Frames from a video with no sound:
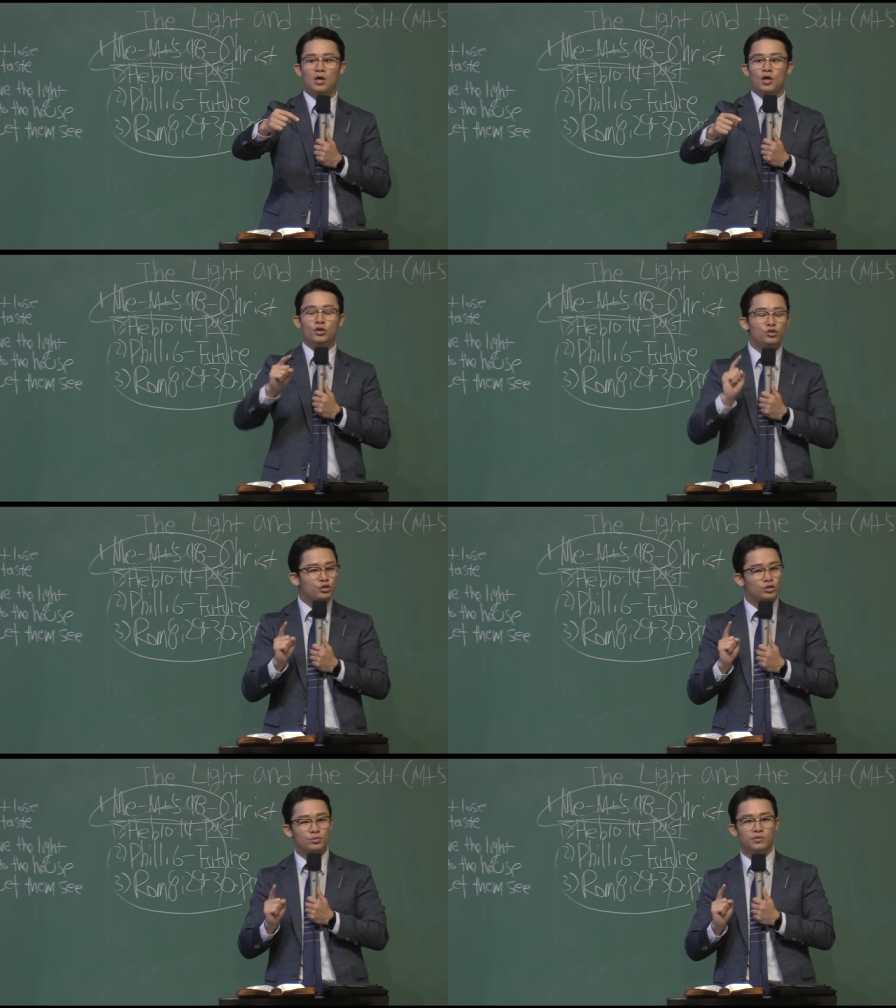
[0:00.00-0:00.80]
You
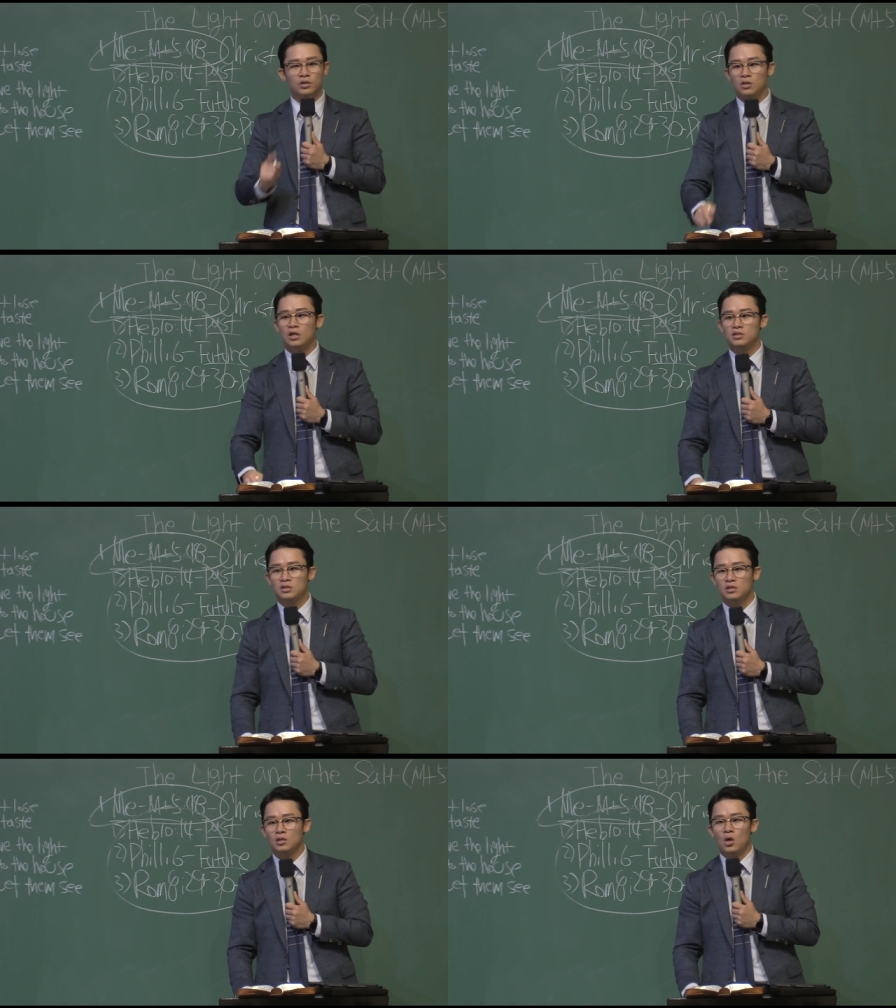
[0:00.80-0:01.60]
should realize
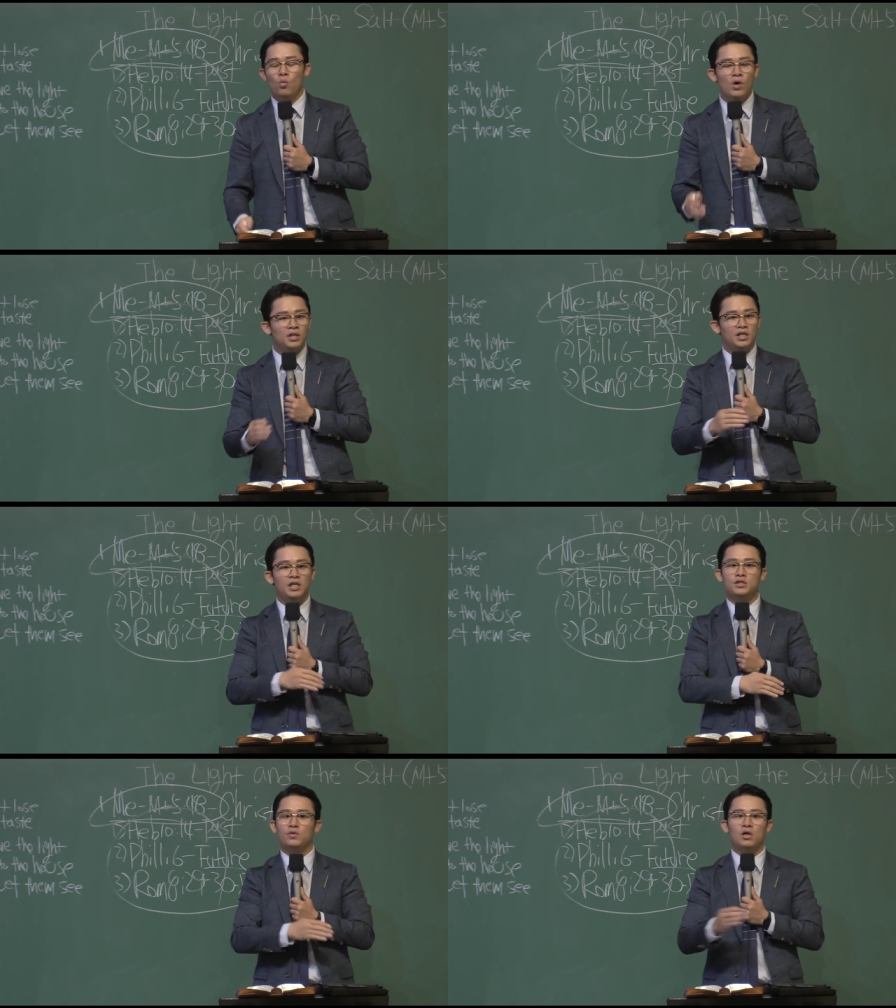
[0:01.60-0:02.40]
this. When
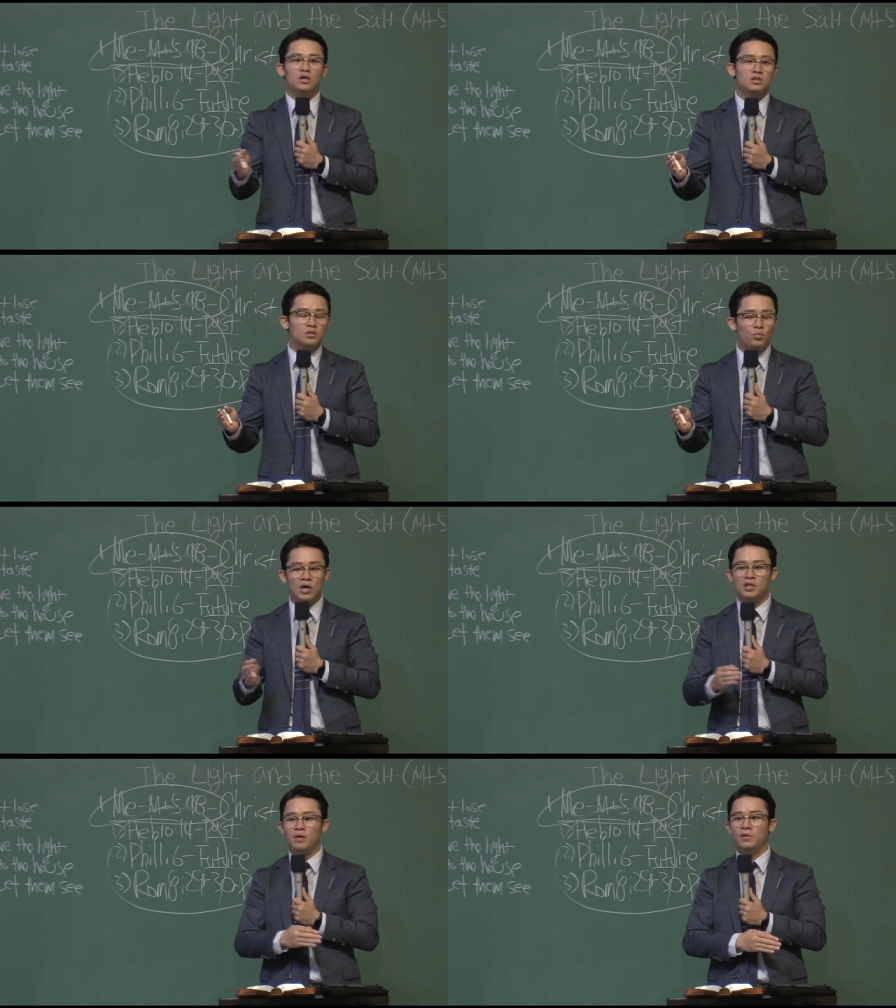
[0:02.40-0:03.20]
Israel's,
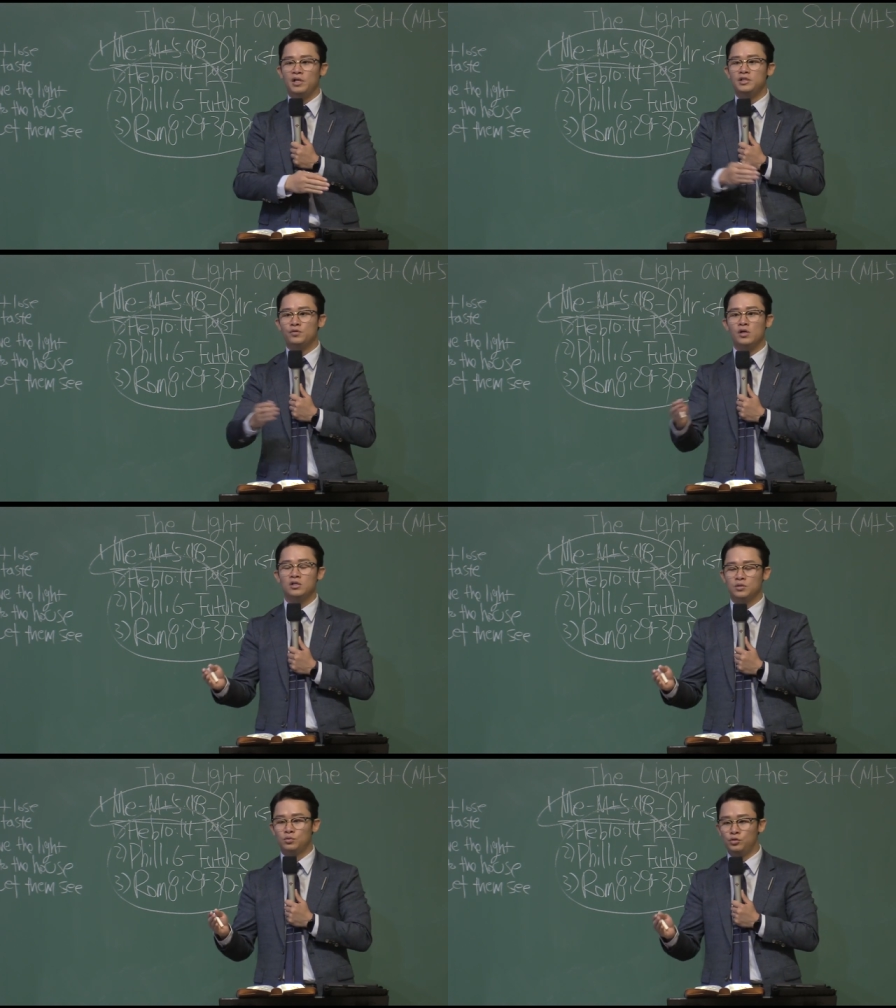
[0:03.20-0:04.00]
whenever
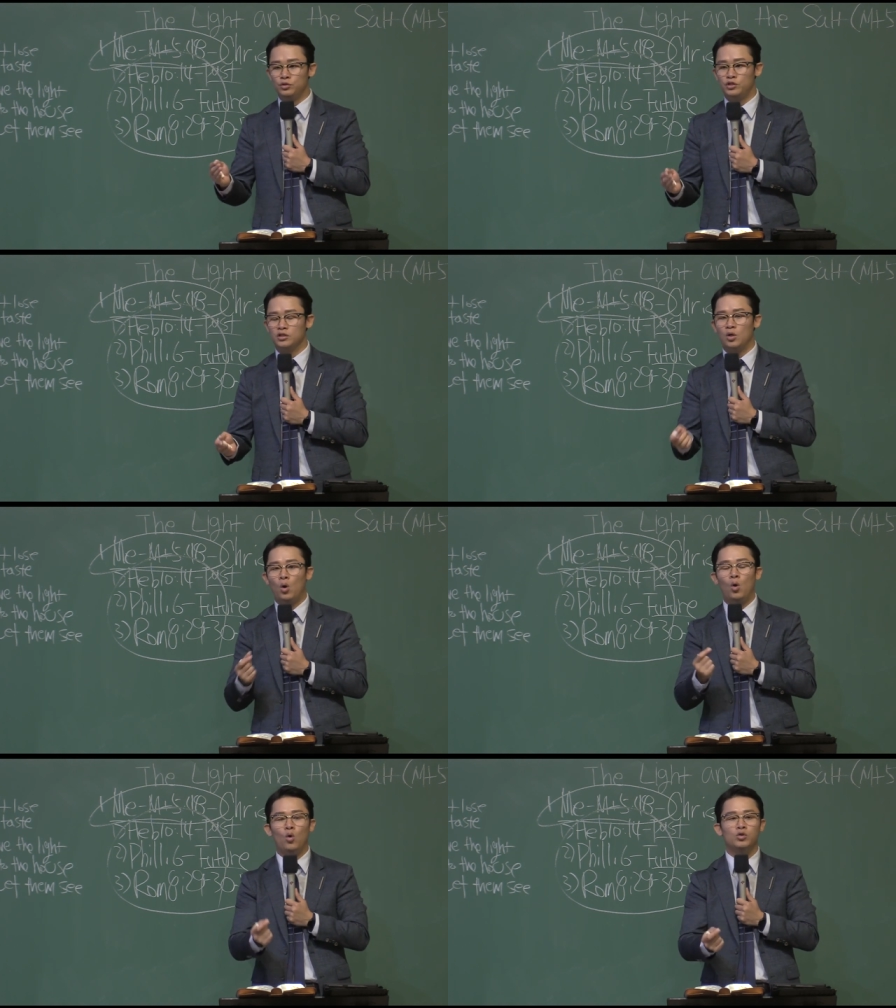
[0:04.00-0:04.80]
Israel's losing the
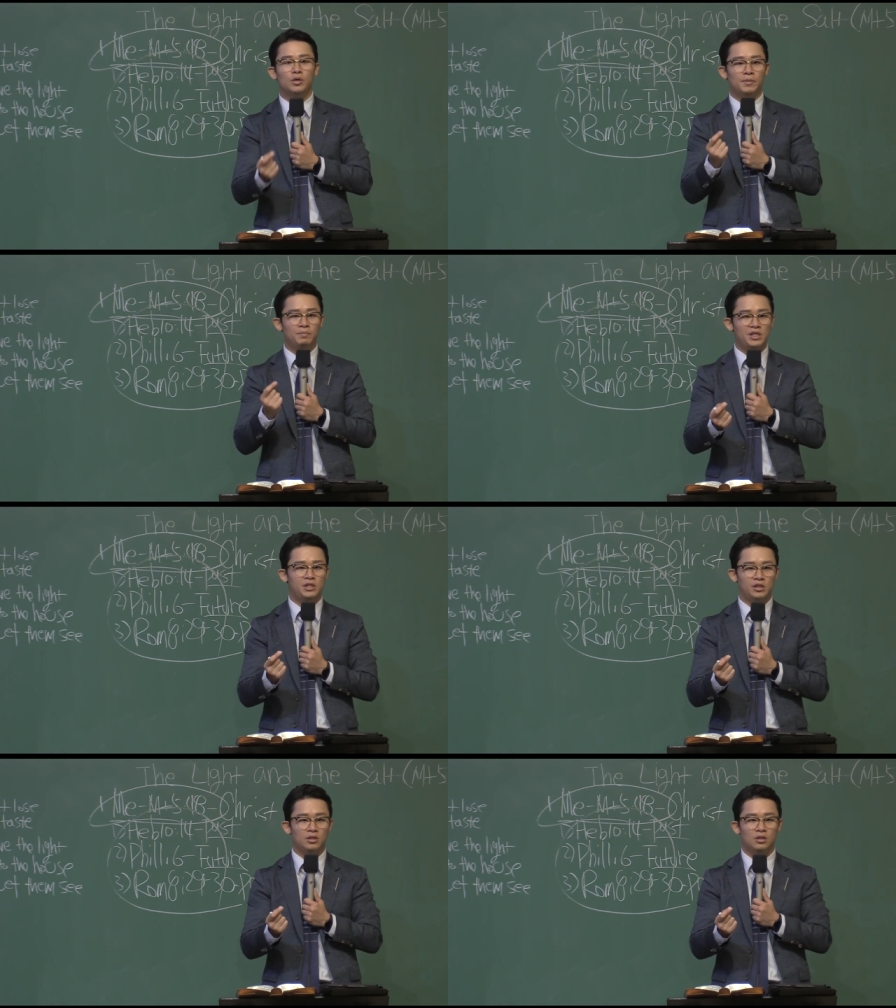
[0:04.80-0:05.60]
hold of
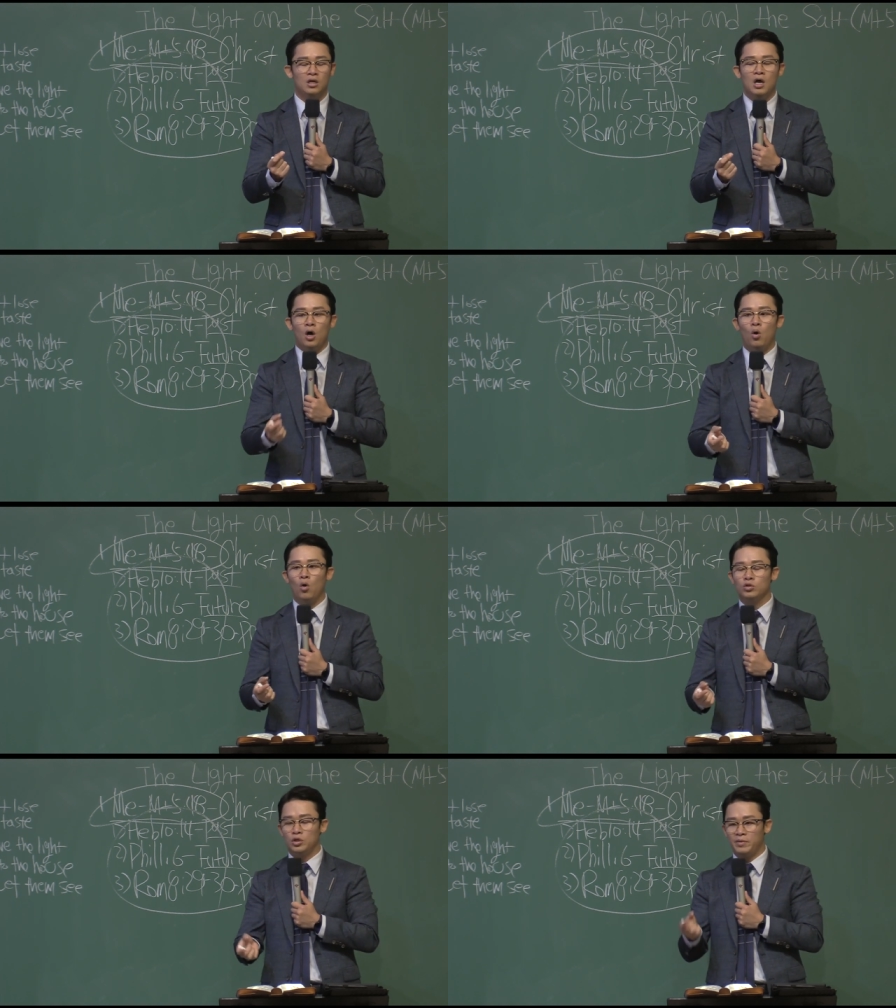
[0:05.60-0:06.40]
mission, hold of